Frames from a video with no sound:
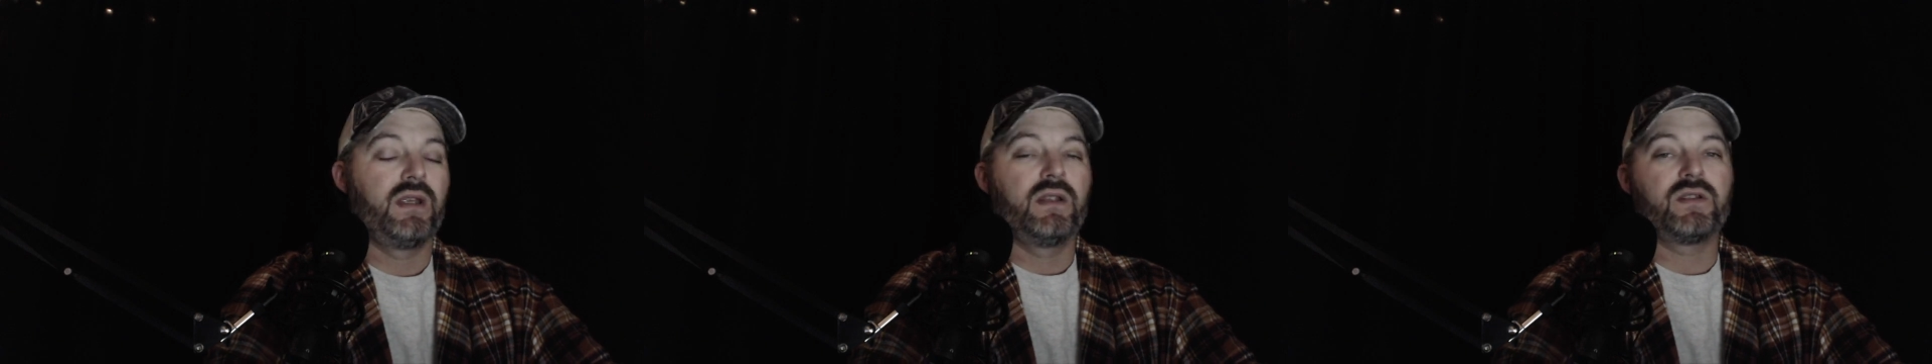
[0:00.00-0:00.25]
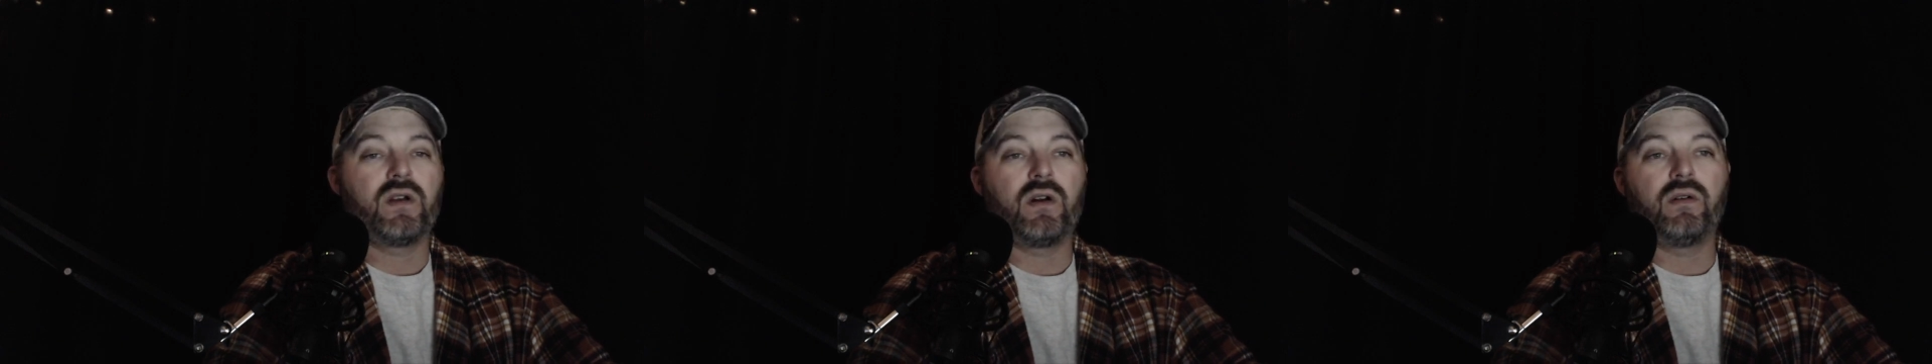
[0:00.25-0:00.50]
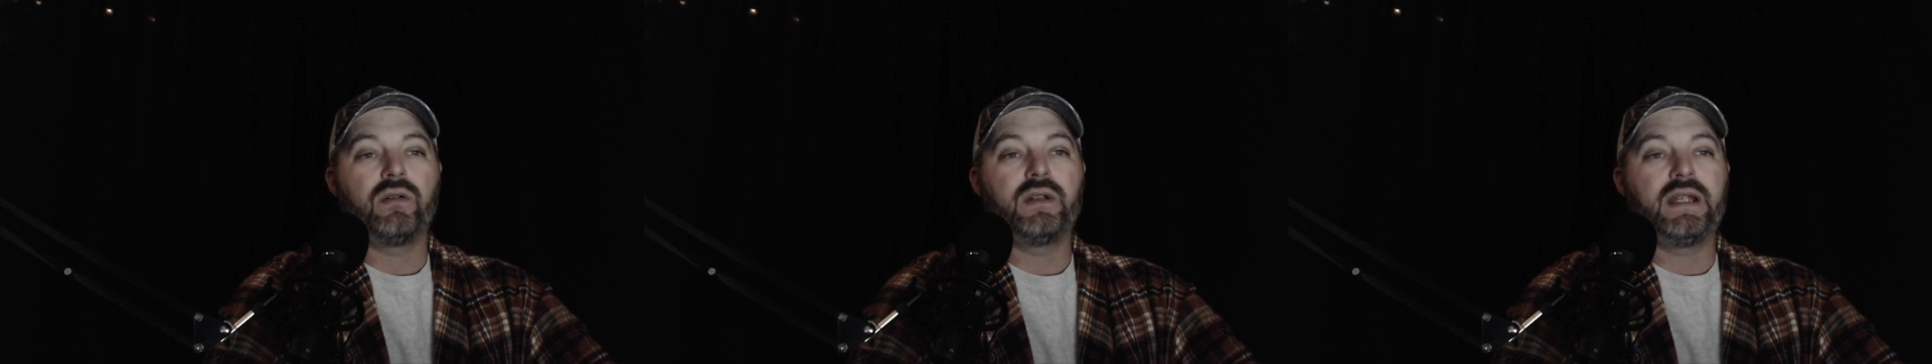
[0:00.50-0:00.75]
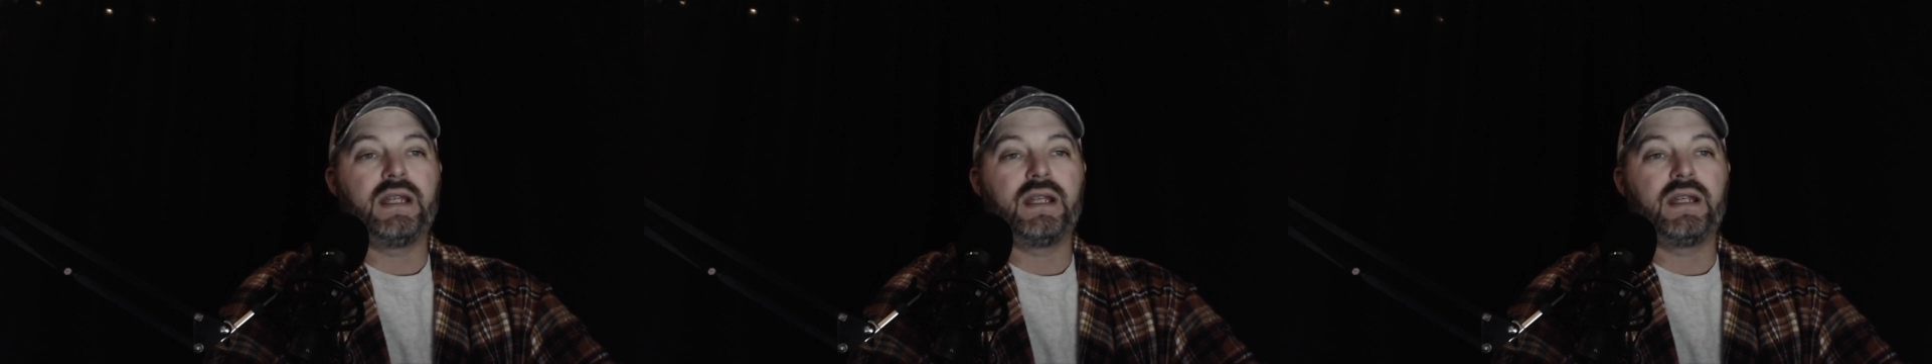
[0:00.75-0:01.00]
So
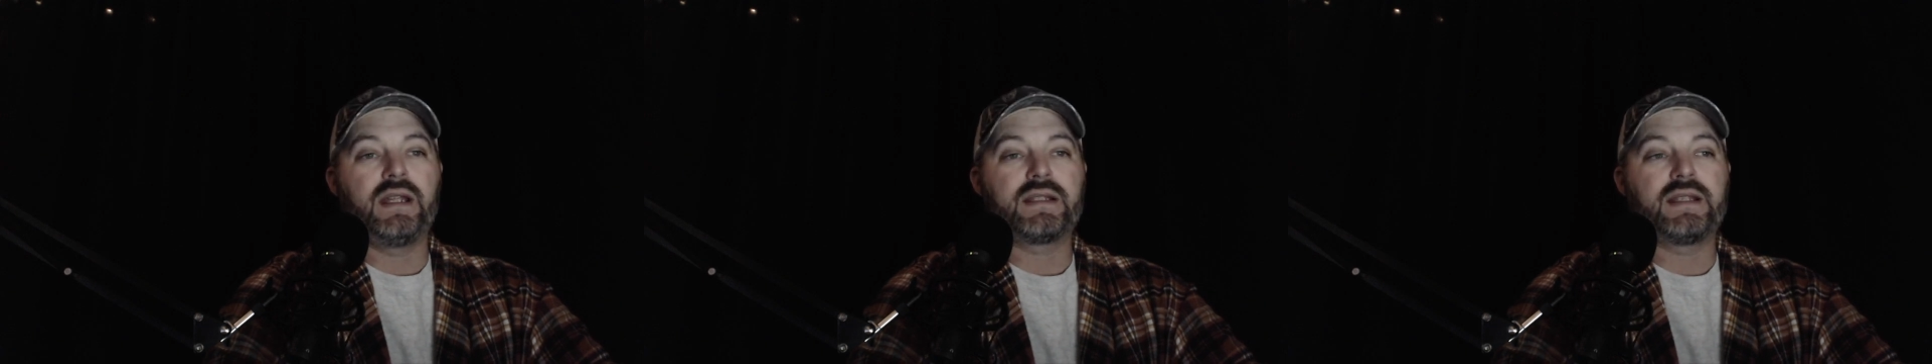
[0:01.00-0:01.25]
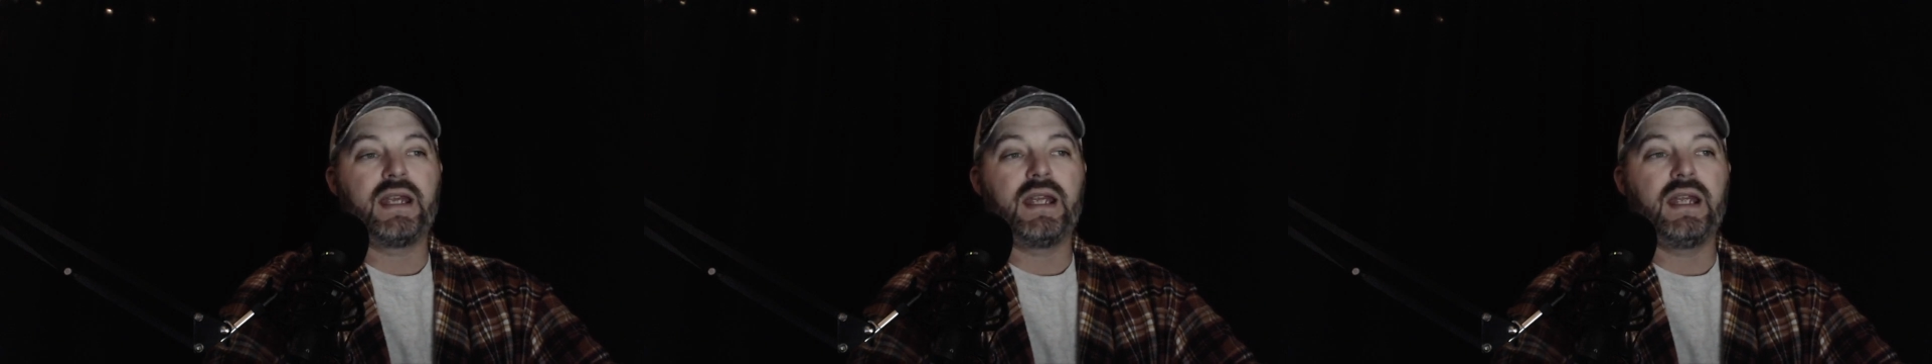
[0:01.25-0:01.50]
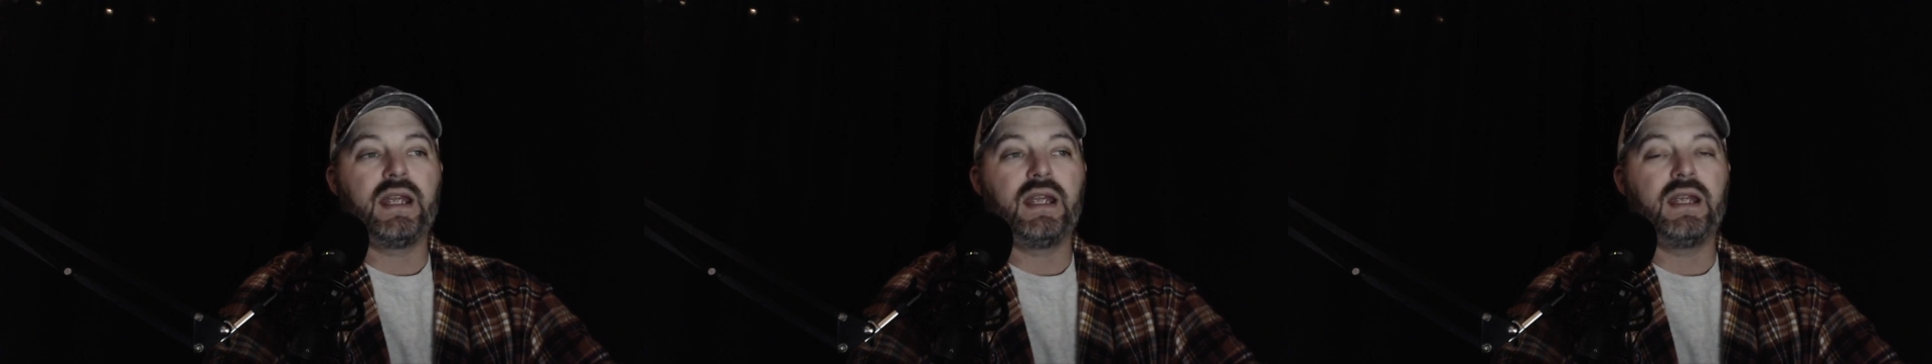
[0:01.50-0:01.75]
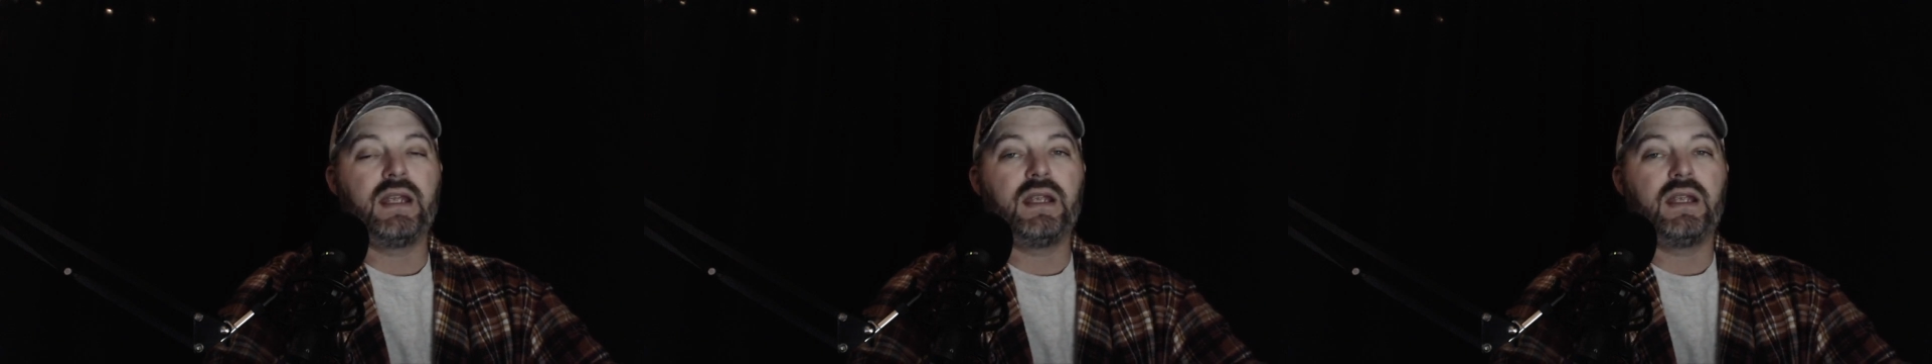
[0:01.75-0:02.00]
it's
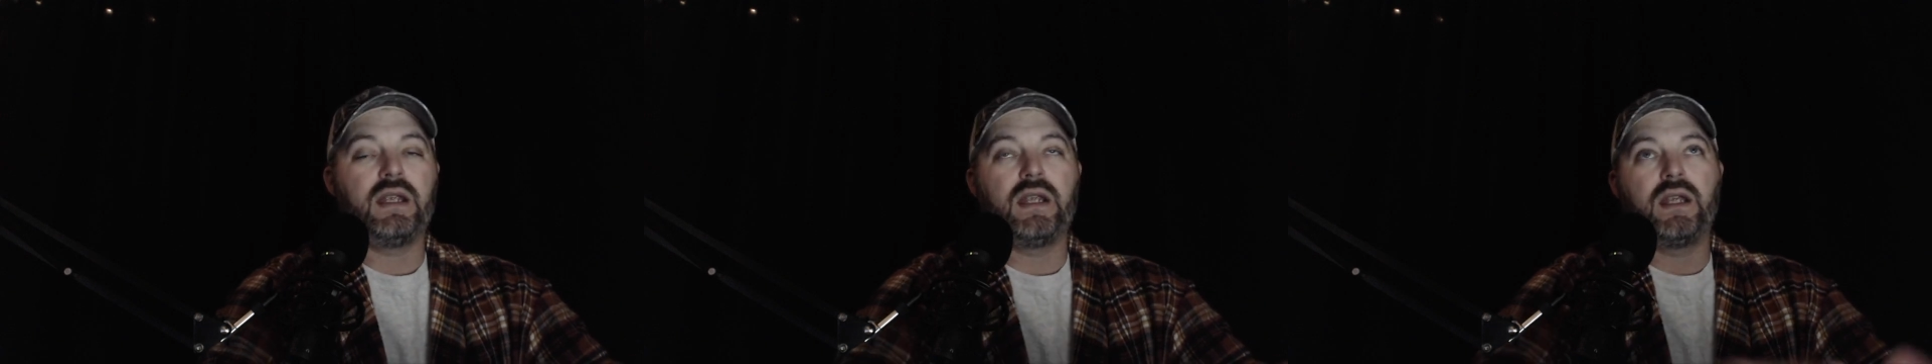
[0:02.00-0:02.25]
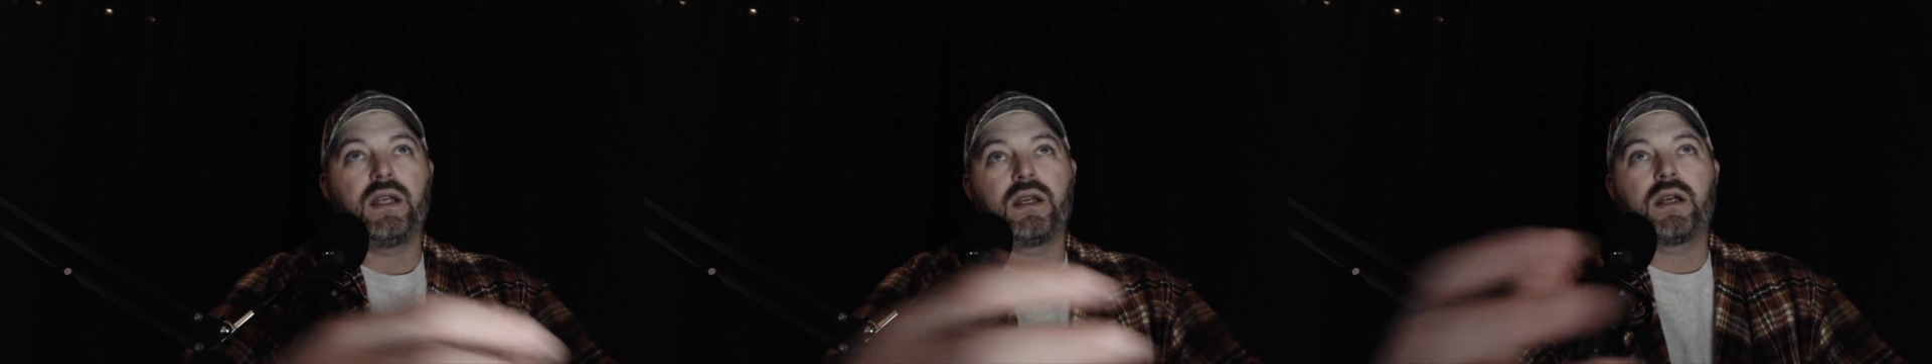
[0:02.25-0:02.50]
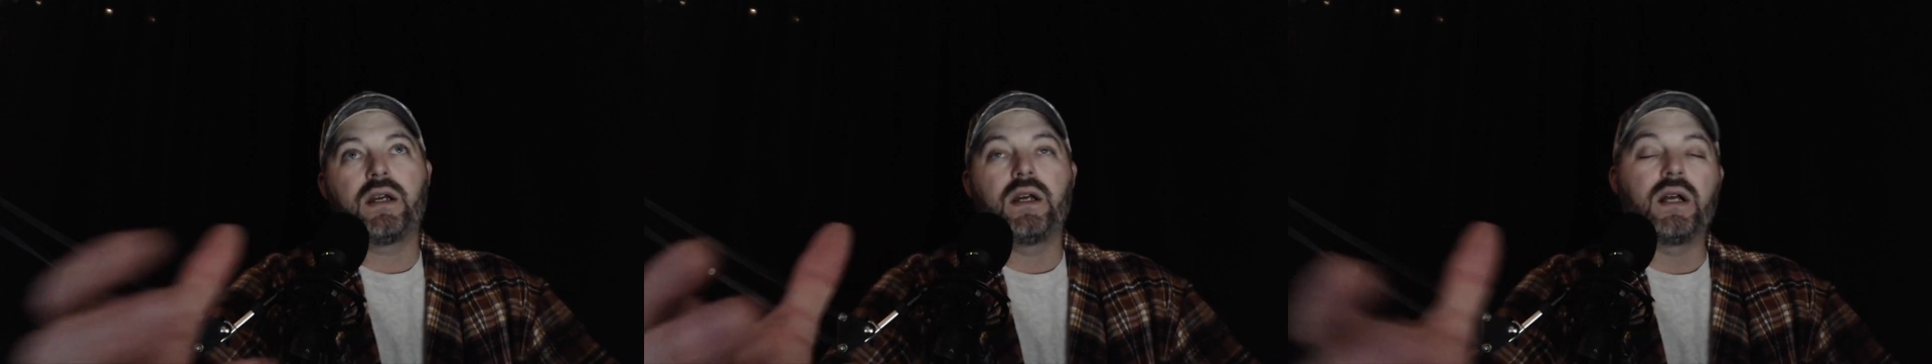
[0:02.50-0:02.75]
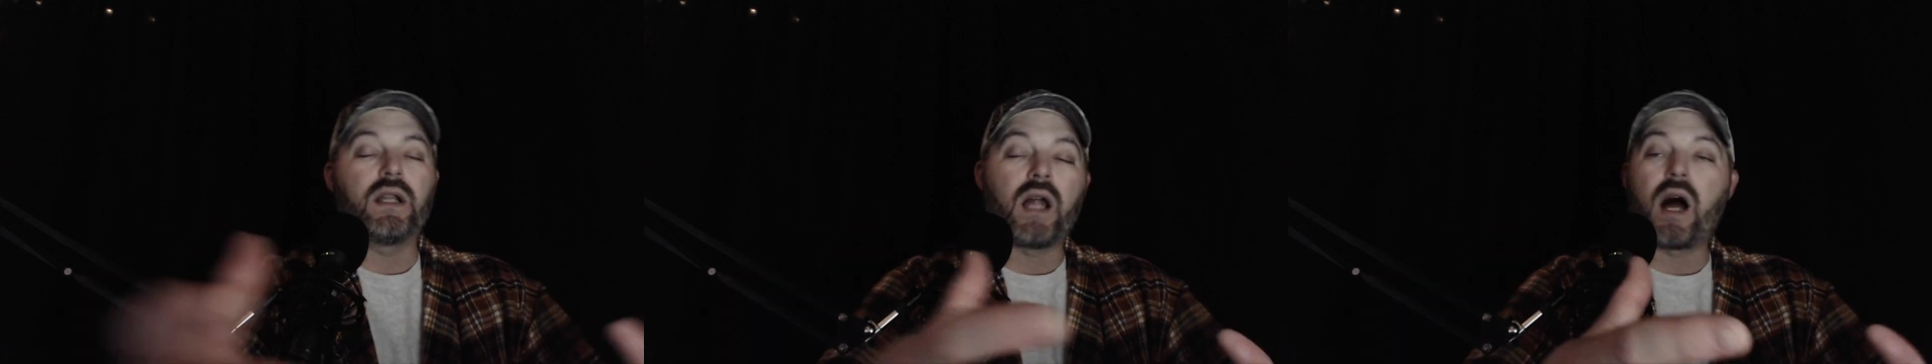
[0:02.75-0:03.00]
a
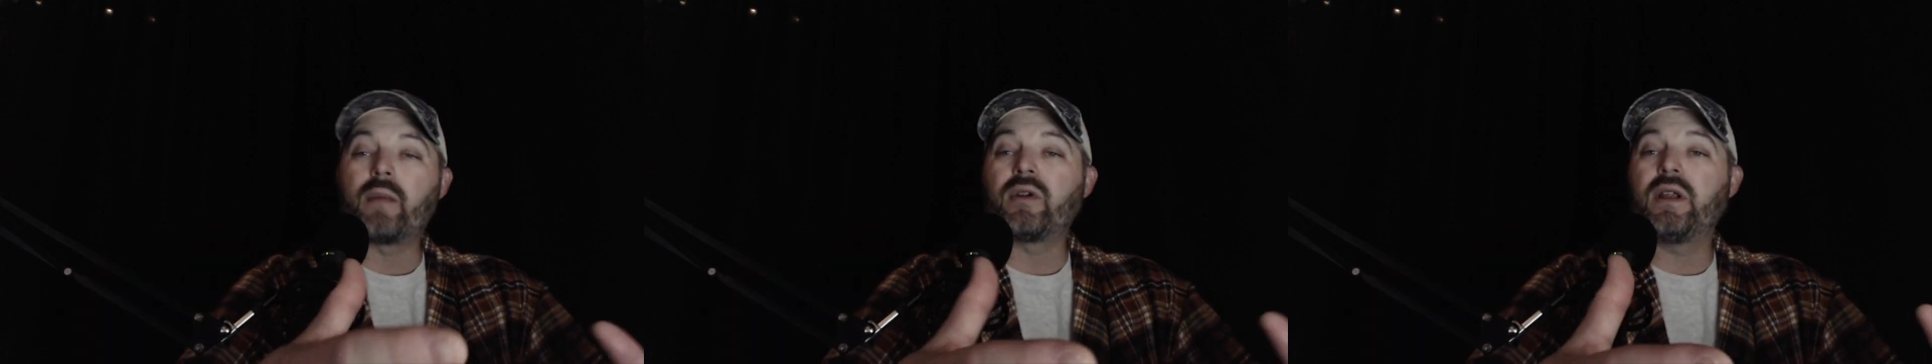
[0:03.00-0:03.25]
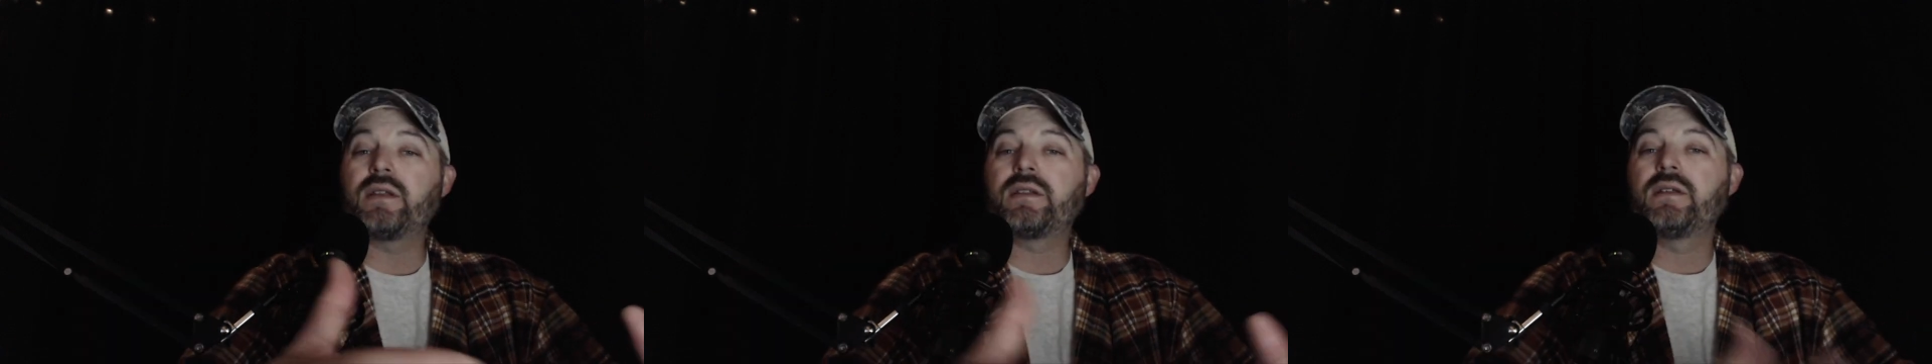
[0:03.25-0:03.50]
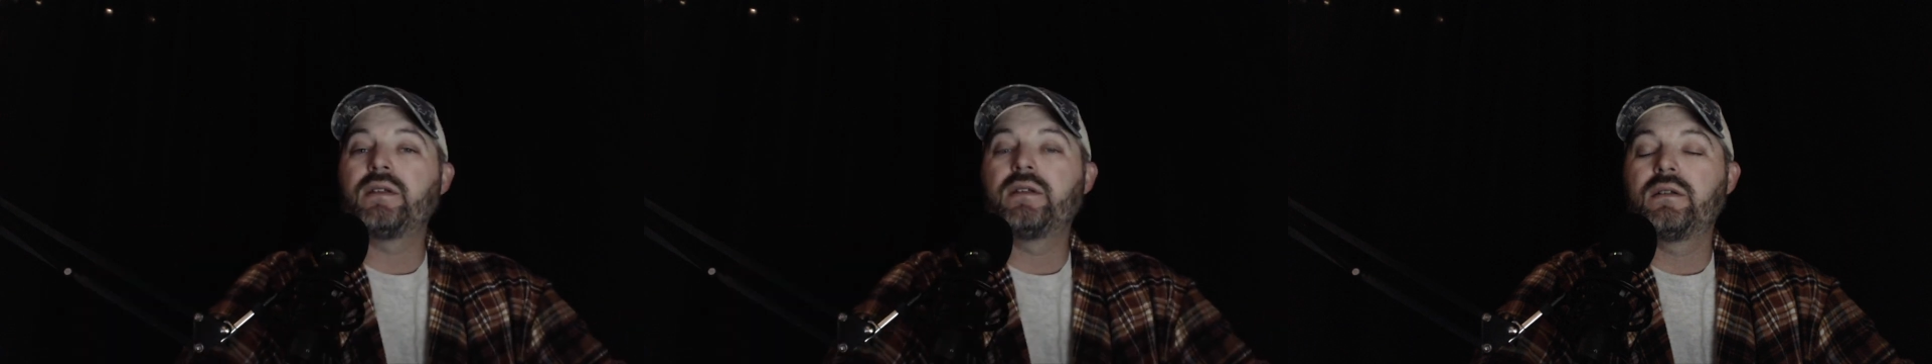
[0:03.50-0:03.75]
conglomerate